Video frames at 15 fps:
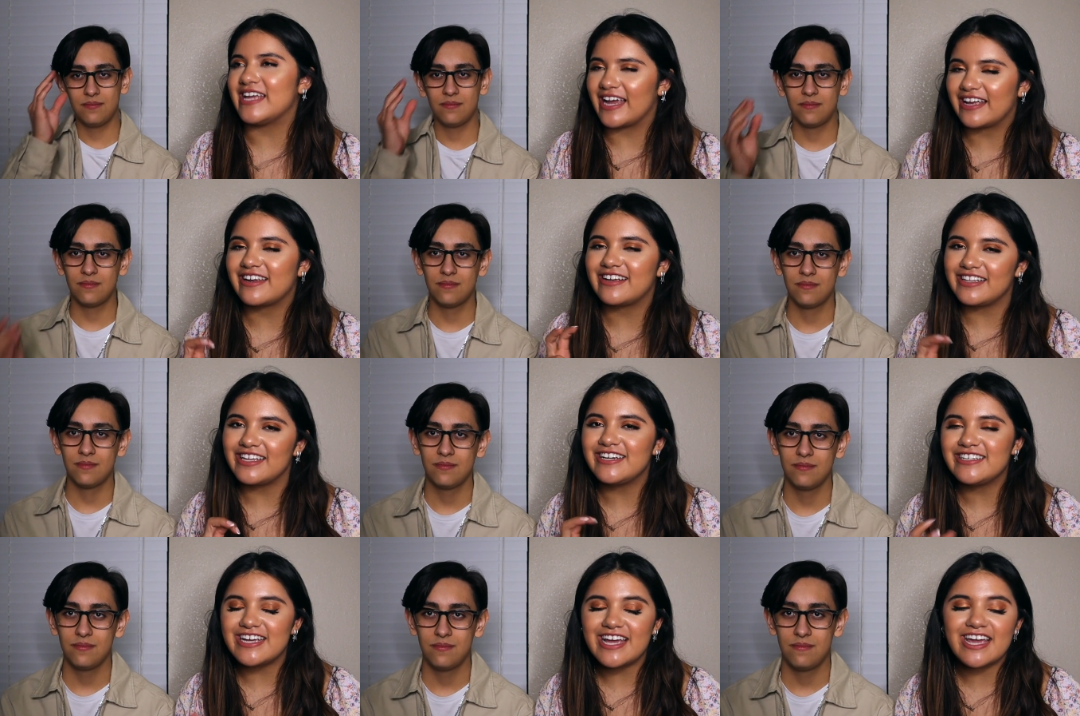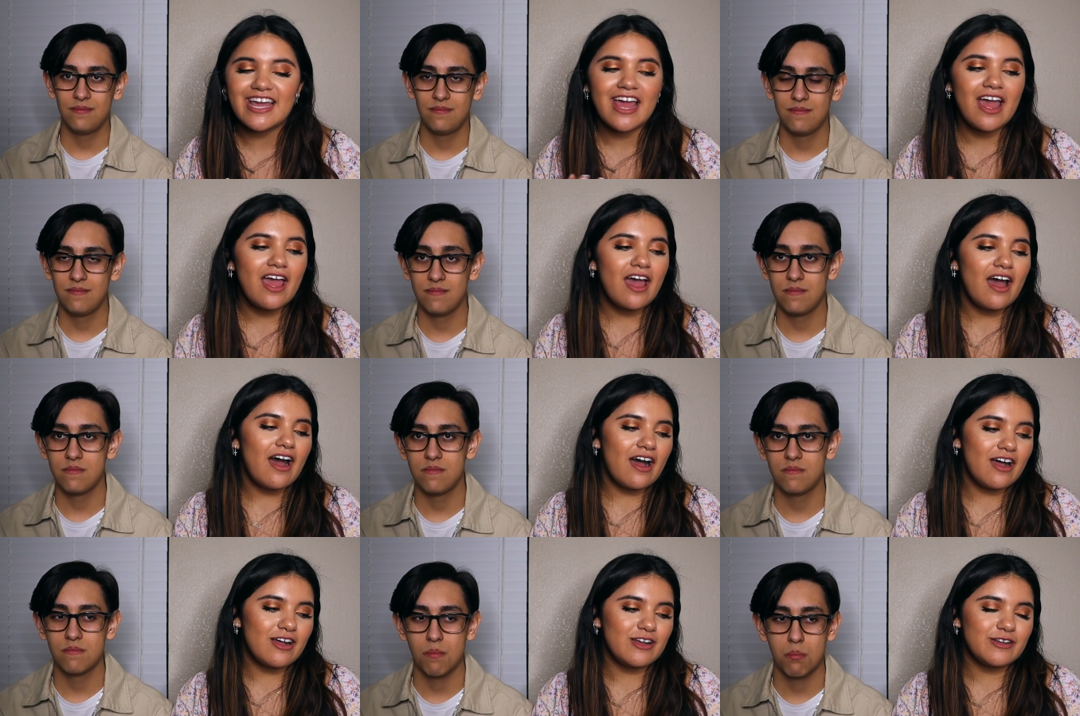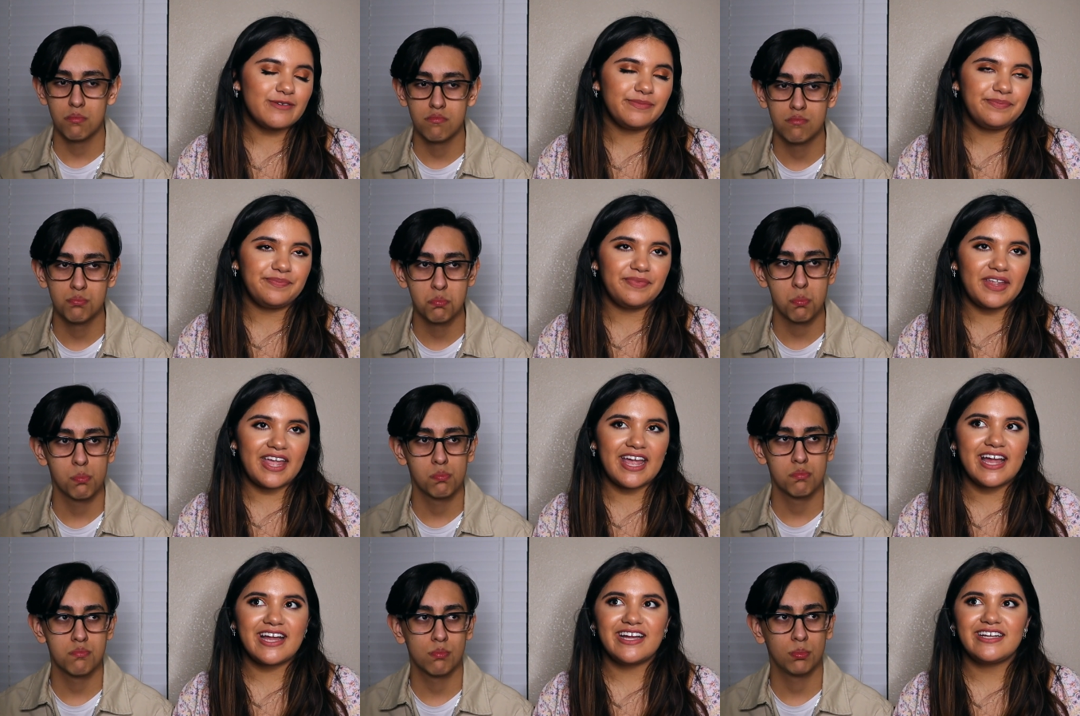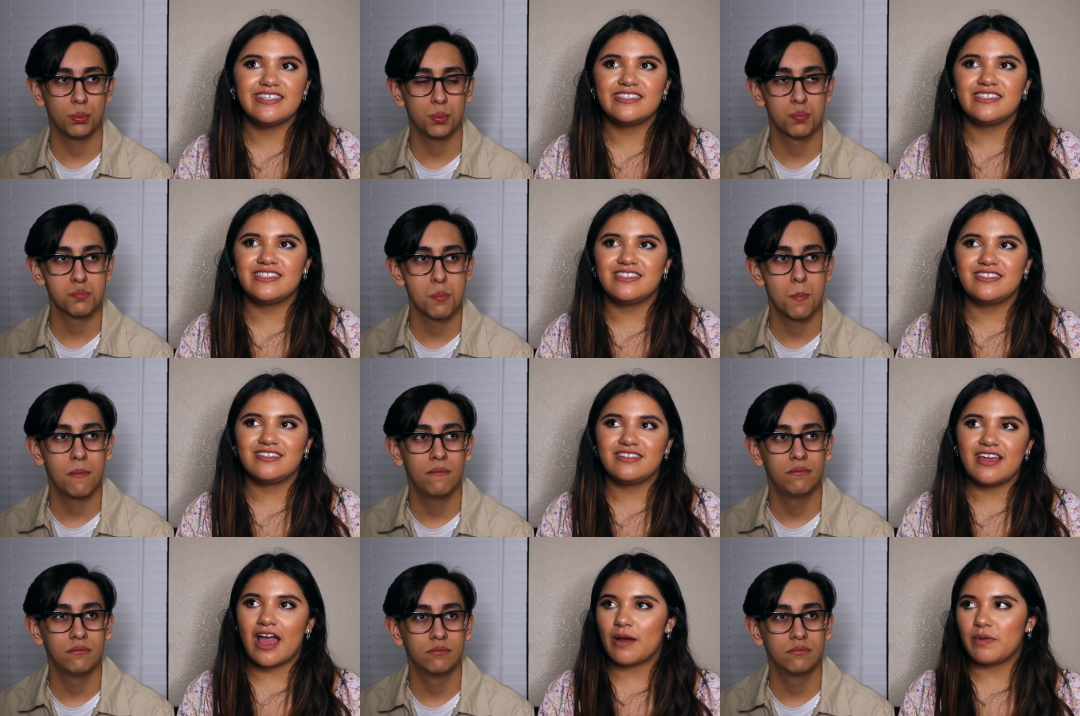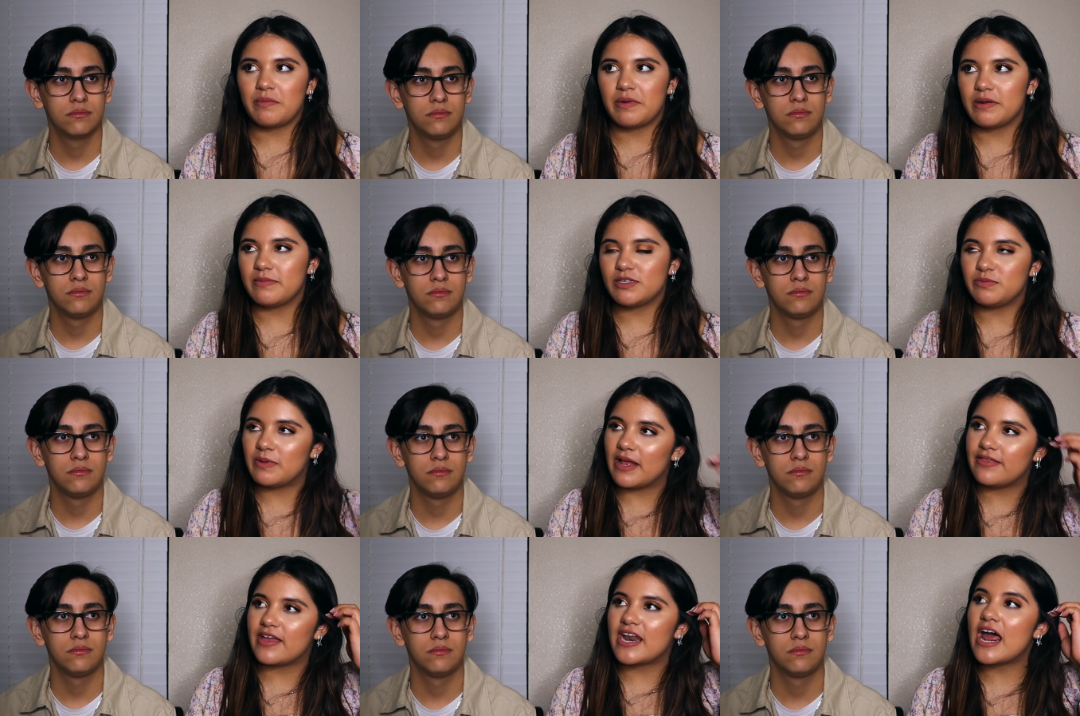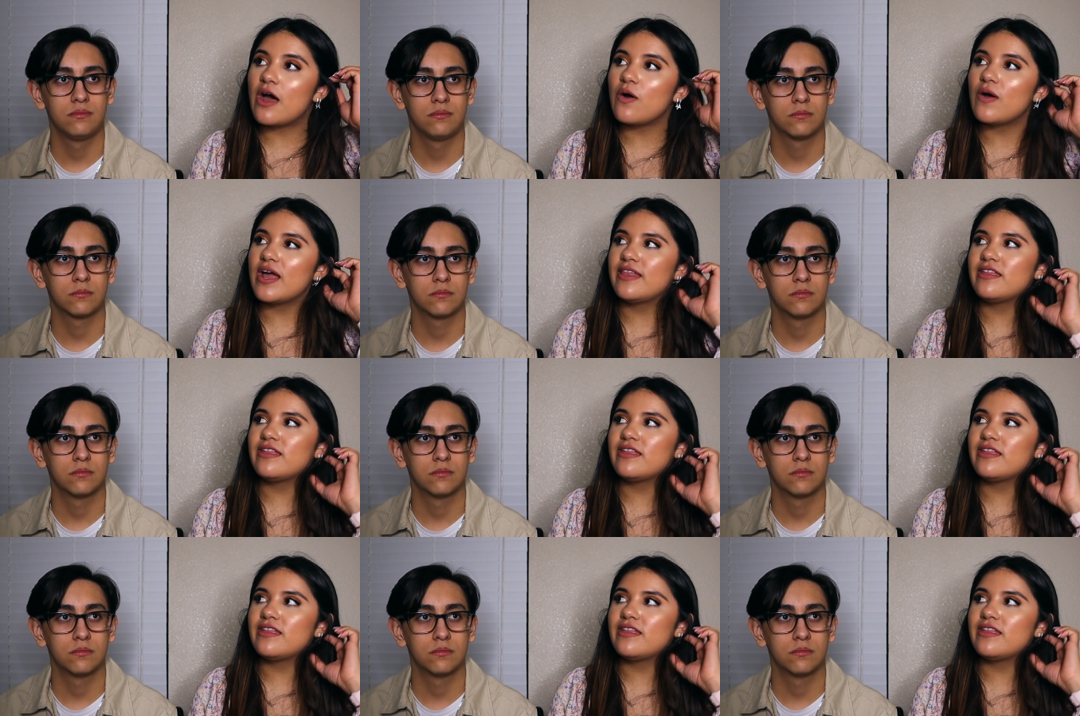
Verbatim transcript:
Speaker 1: technically a date. And yeah, we pretty much planned that out.